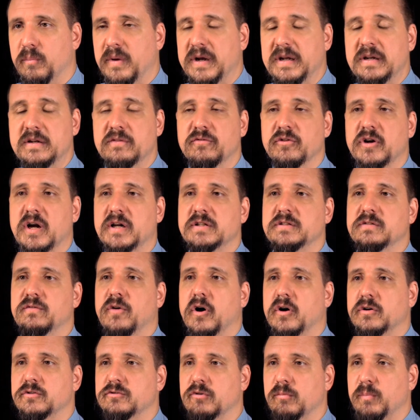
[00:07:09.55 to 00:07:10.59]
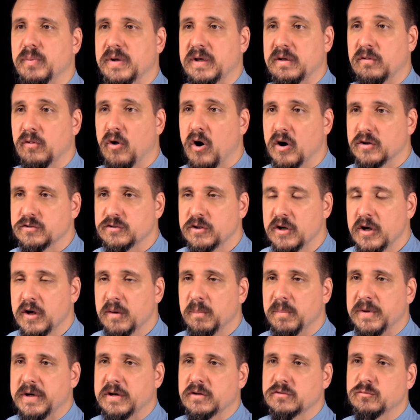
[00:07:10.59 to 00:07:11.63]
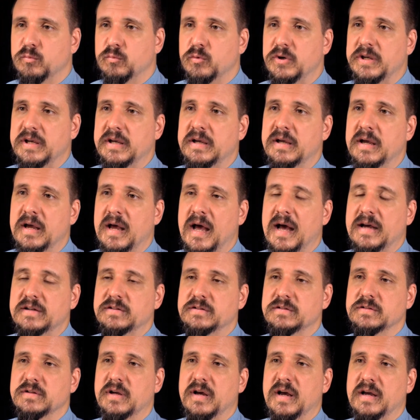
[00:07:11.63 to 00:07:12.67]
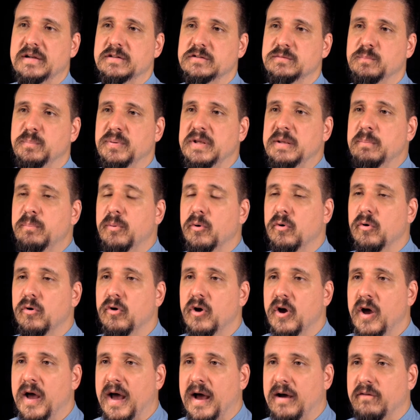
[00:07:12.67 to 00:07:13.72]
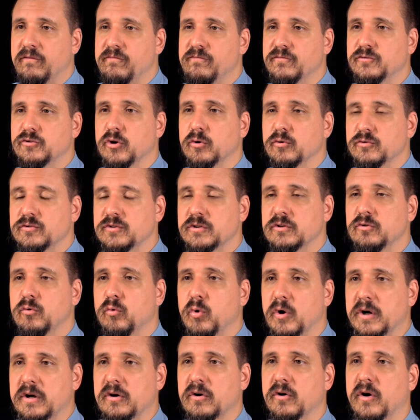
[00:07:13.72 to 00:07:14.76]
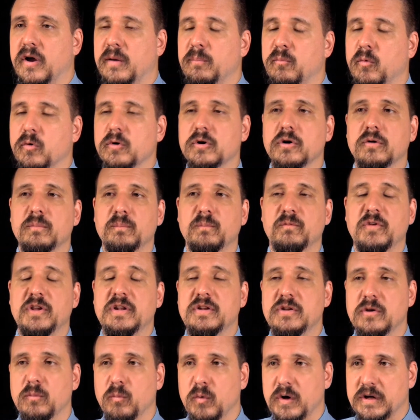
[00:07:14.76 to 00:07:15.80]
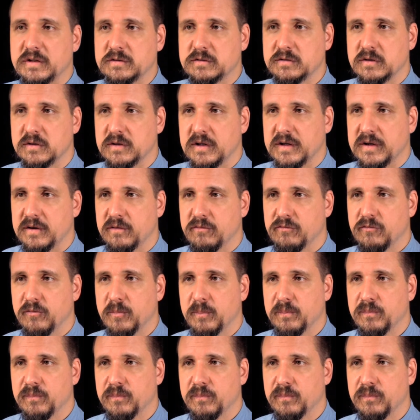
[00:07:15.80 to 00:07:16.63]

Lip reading: Many different kinds of arts are being lost because we, as people, have chosen quicker and more convenient ways to live.